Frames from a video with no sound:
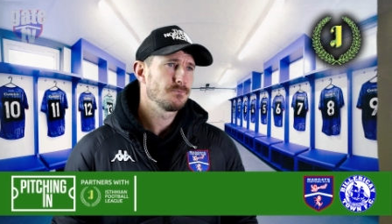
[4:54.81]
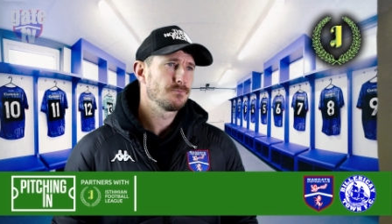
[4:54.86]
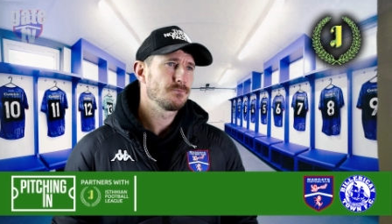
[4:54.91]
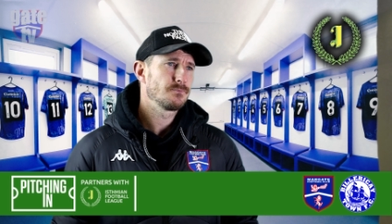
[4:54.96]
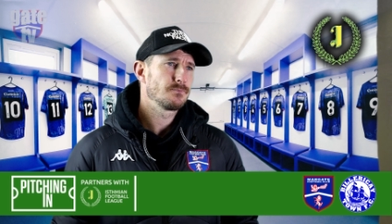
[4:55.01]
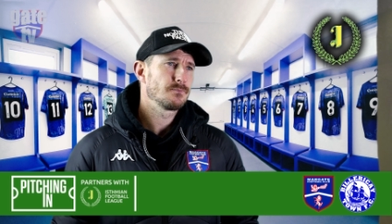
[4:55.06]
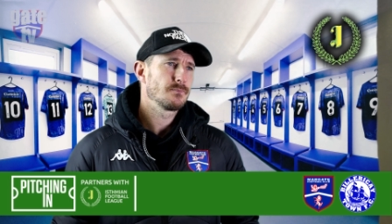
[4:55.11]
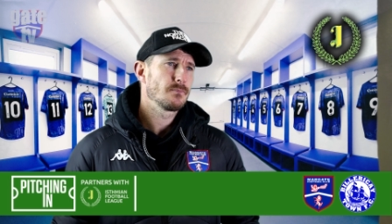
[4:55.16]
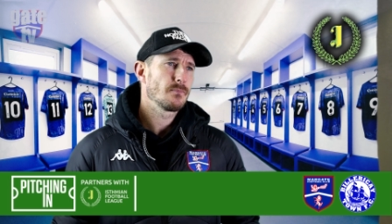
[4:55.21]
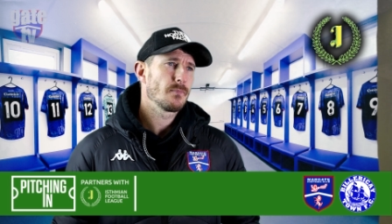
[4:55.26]
And
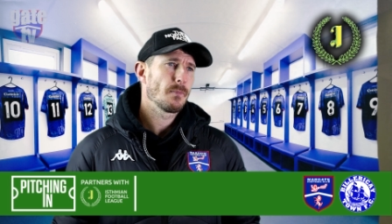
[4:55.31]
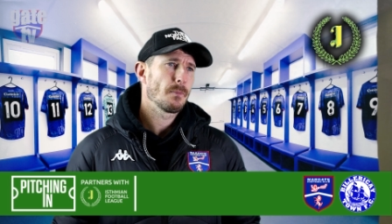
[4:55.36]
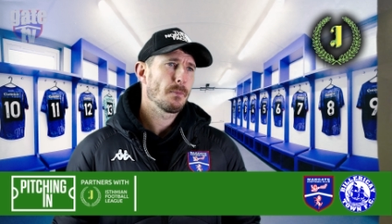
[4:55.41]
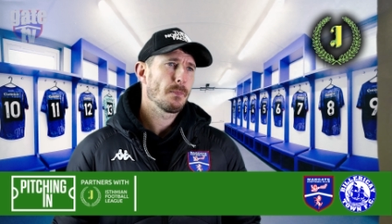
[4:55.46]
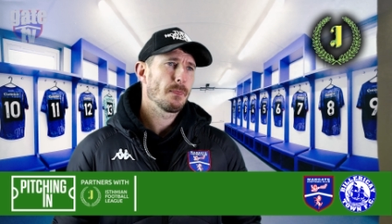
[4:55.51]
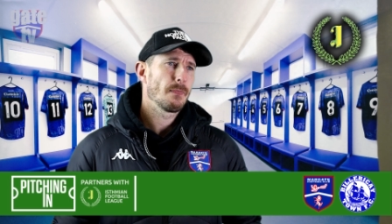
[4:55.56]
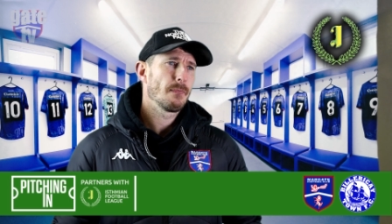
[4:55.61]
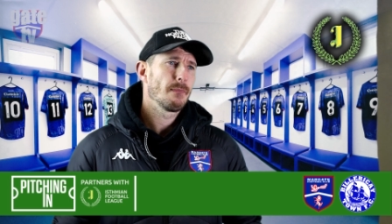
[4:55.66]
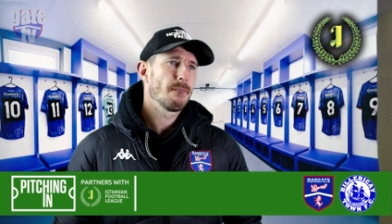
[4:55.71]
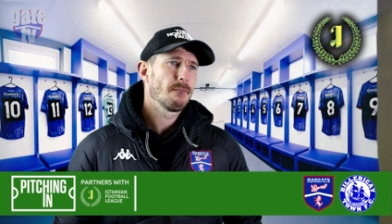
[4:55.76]
of course at the
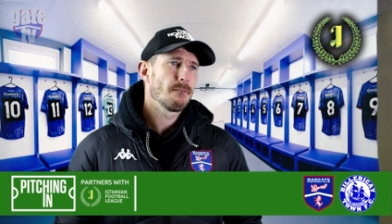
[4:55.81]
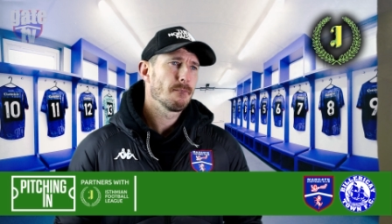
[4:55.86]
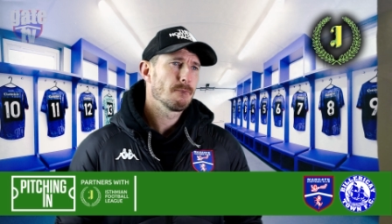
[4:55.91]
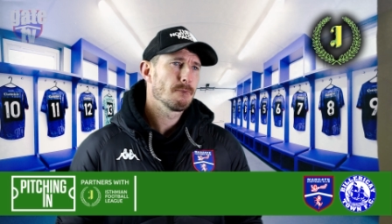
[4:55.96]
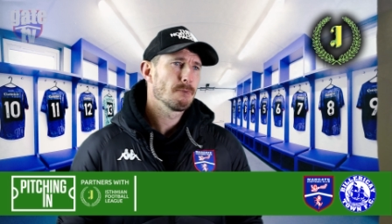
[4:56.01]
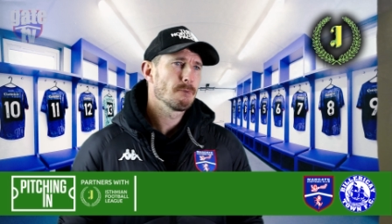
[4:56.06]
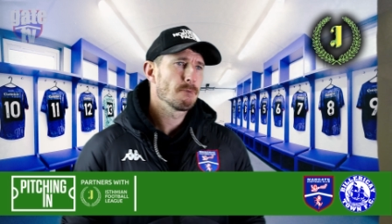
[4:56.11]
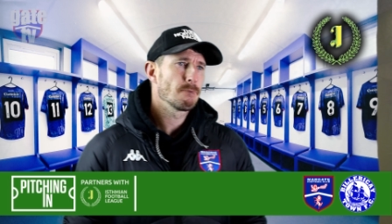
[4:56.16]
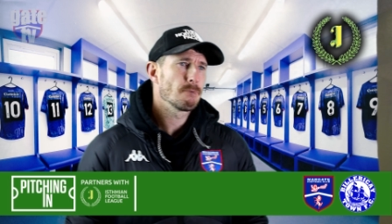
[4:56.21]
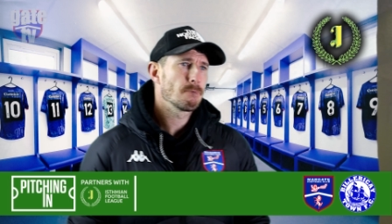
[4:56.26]
other end of the
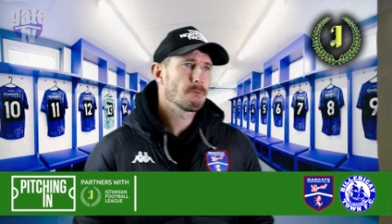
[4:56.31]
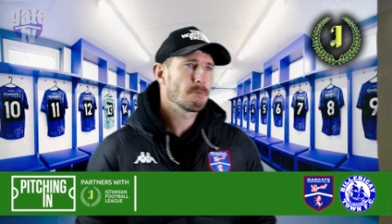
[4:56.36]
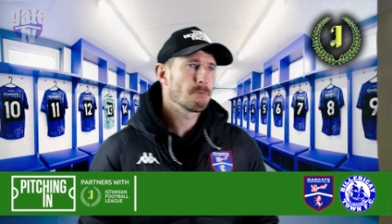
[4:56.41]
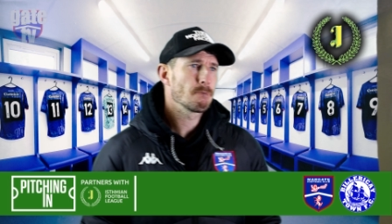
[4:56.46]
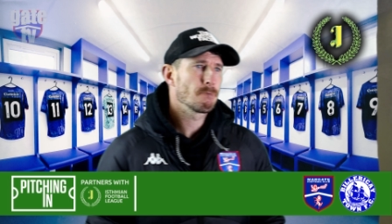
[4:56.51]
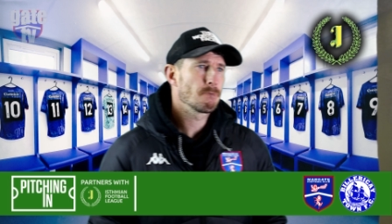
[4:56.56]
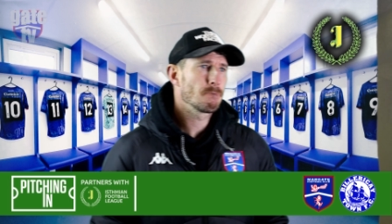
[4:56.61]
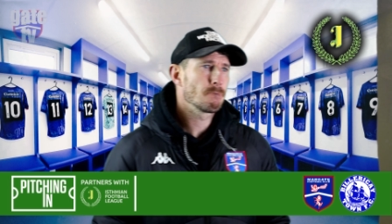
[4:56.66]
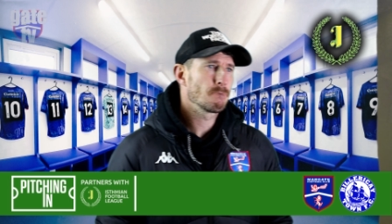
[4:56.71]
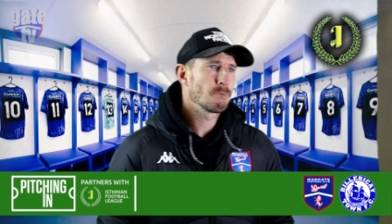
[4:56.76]
scale, Ollie
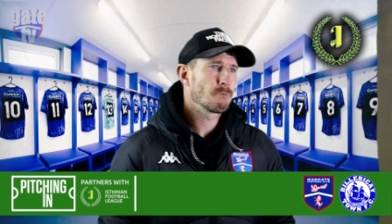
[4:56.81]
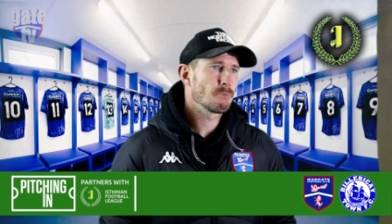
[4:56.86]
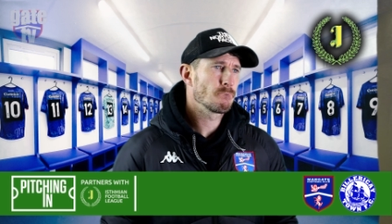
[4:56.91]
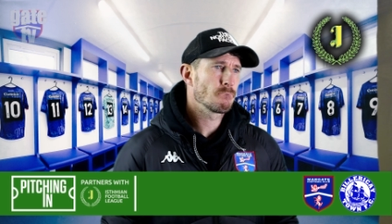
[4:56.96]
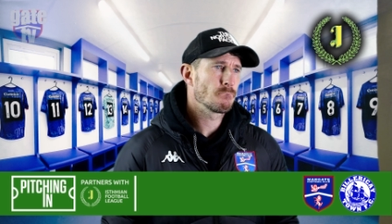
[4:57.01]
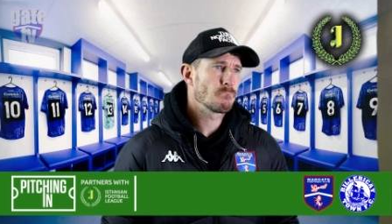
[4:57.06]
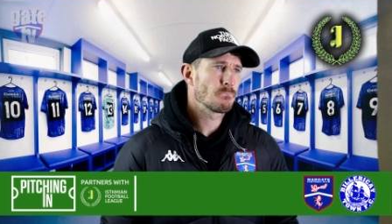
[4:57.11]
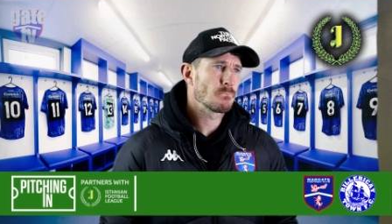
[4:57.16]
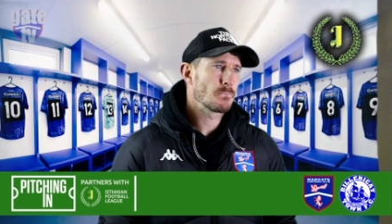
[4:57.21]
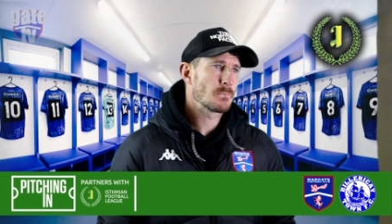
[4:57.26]
obviously
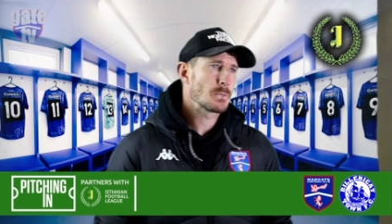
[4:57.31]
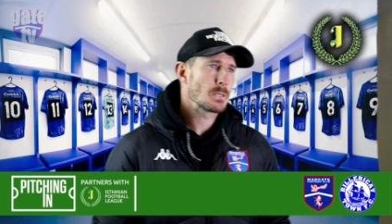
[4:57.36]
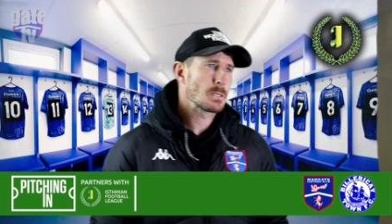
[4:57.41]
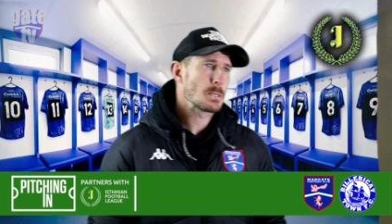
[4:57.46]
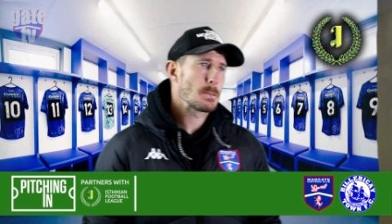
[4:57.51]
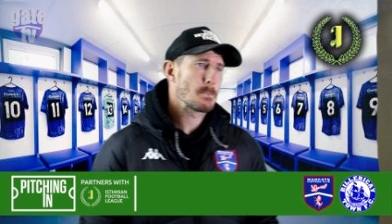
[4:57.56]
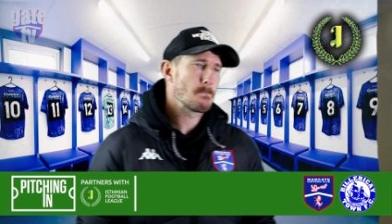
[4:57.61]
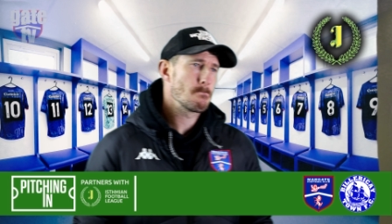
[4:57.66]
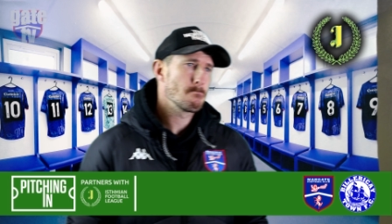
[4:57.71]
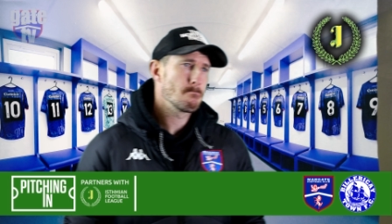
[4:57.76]
quite
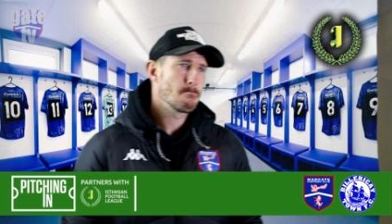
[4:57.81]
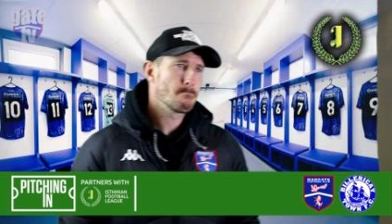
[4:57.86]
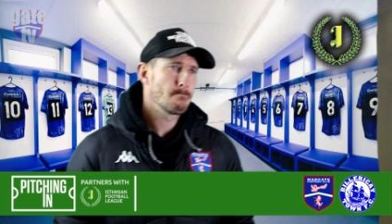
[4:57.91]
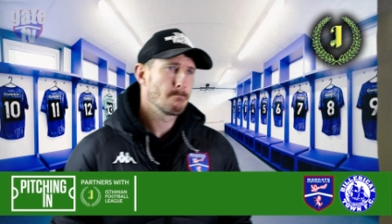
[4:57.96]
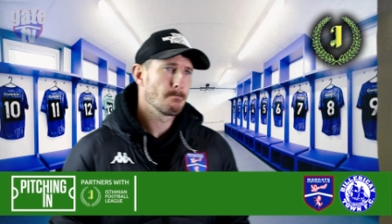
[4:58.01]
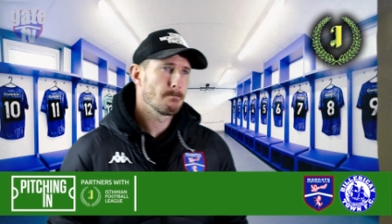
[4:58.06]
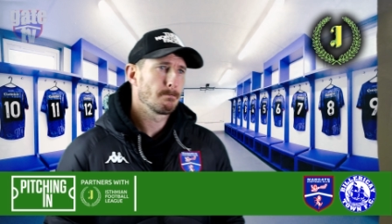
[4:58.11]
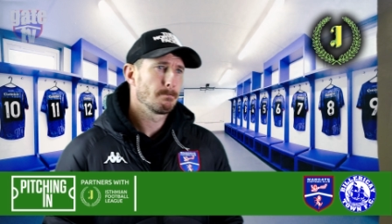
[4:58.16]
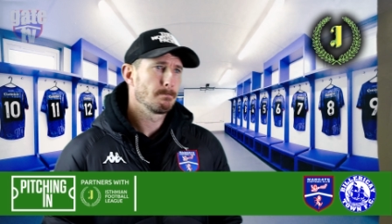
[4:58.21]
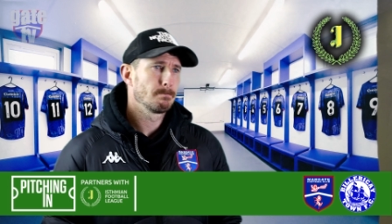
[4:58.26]
young, but we
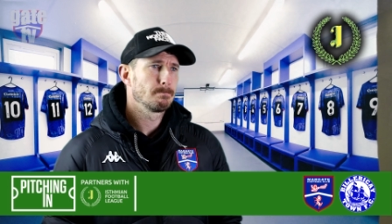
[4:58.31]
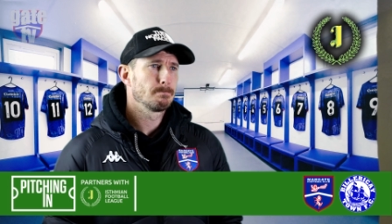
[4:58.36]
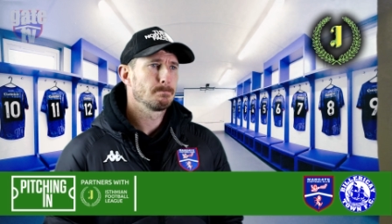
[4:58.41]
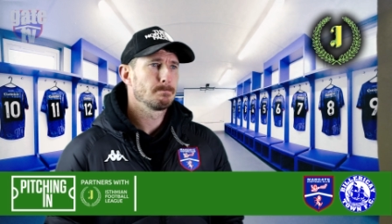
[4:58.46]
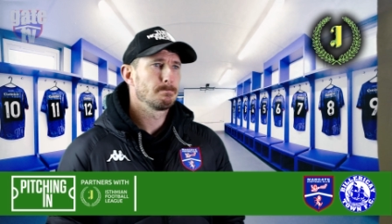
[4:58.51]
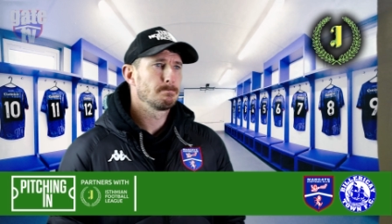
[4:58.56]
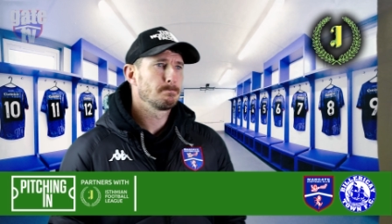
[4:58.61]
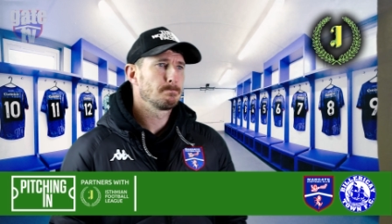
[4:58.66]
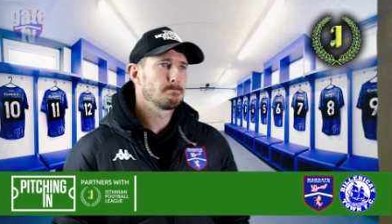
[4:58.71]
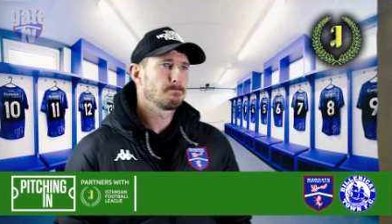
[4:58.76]
have some very
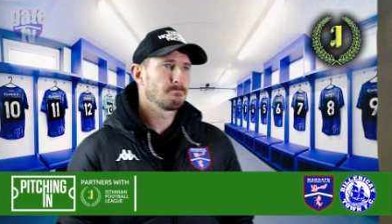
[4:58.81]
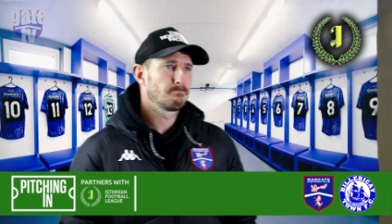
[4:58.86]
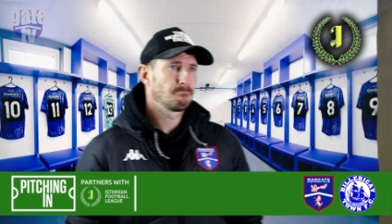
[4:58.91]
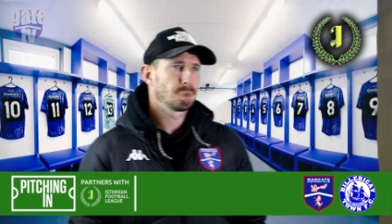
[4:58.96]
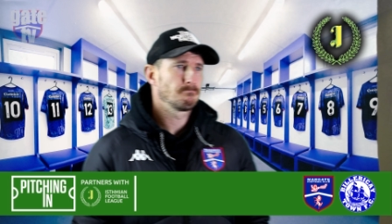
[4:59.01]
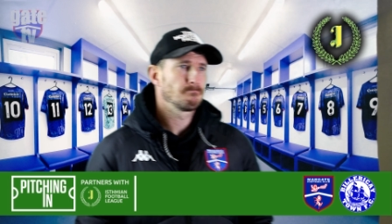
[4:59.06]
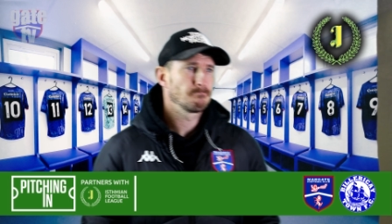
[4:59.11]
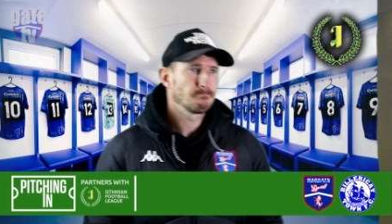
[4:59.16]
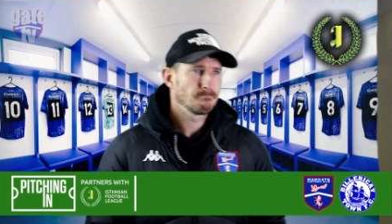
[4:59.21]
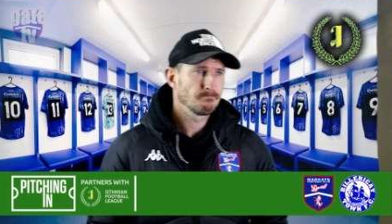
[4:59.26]
experienced
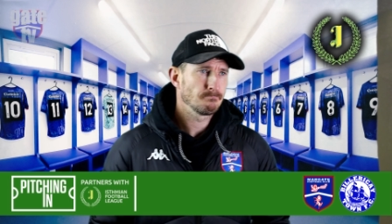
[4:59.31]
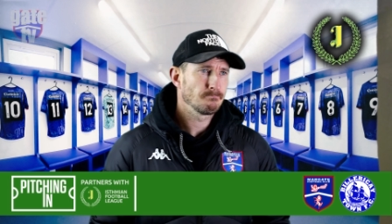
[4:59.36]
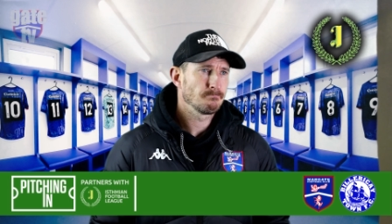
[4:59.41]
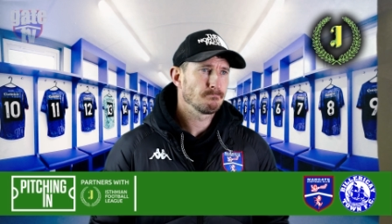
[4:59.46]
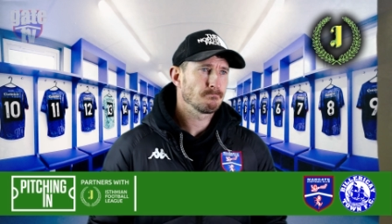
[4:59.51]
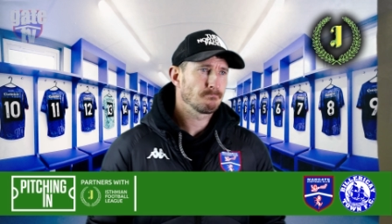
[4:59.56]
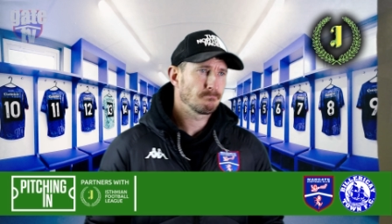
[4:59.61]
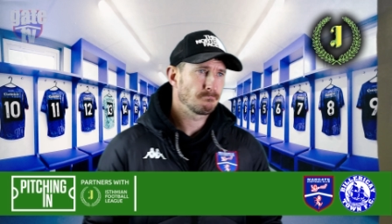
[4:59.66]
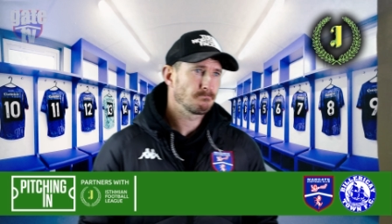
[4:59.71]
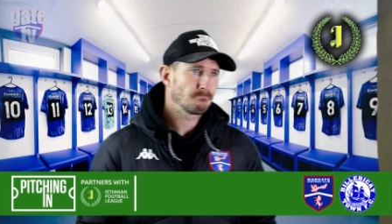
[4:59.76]
players in
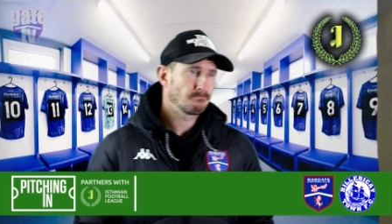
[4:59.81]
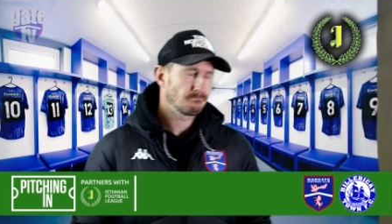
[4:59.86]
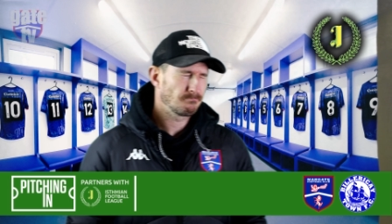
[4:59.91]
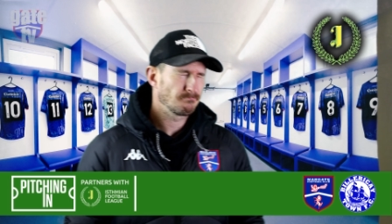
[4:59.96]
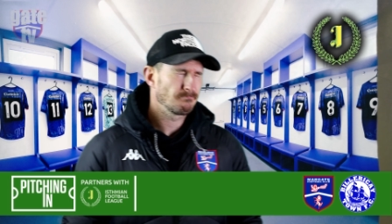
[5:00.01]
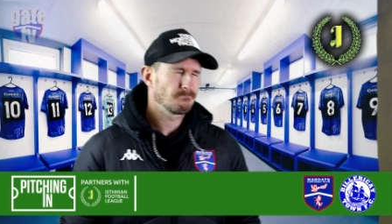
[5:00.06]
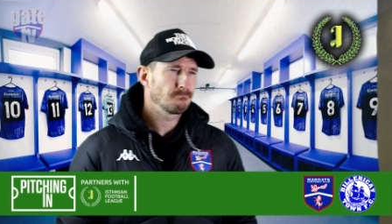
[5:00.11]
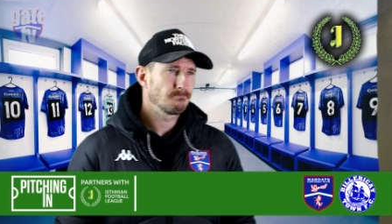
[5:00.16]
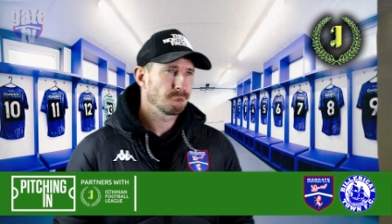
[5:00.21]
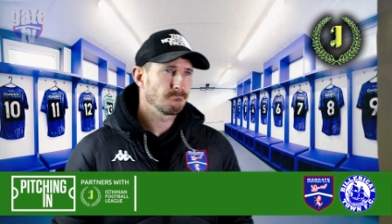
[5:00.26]
the changing
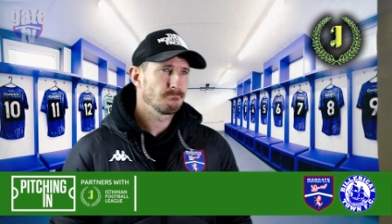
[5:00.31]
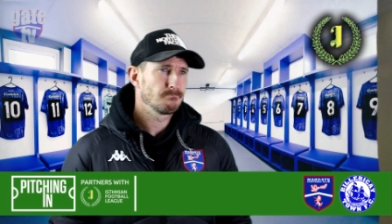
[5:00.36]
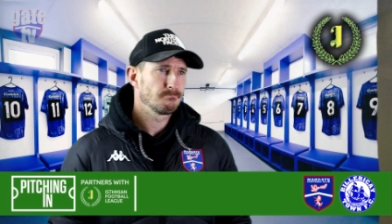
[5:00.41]
room.